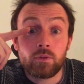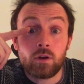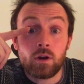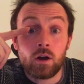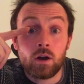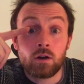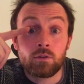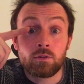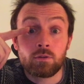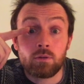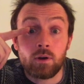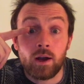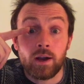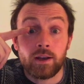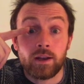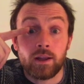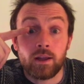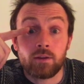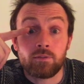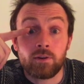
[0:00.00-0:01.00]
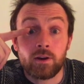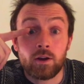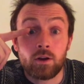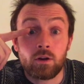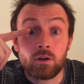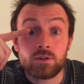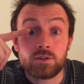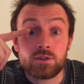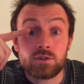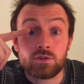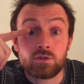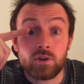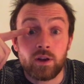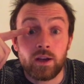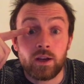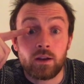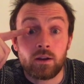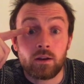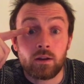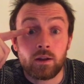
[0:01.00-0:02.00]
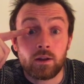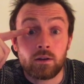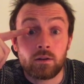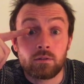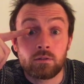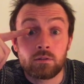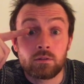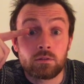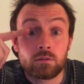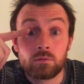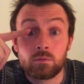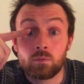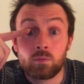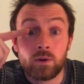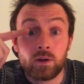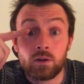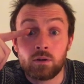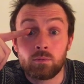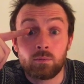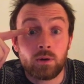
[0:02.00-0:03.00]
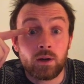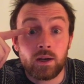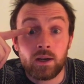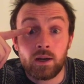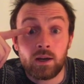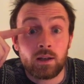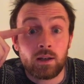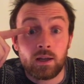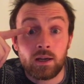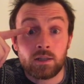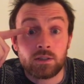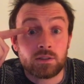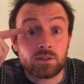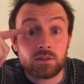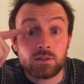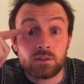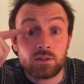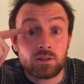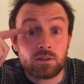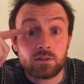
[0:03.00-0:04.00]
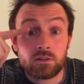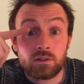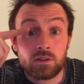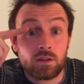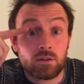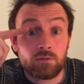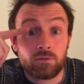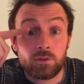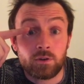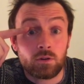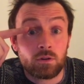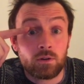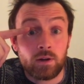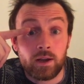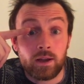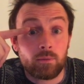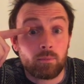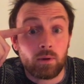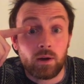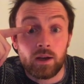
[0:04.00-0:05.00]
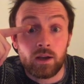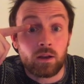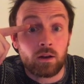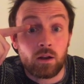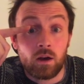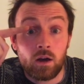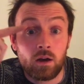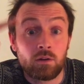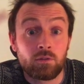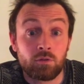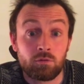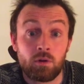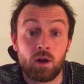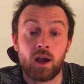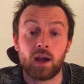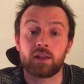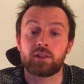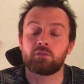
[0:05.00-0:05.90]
override it. If I concentrate and I wiggle my eyelash, it doesn't feel great, but I can override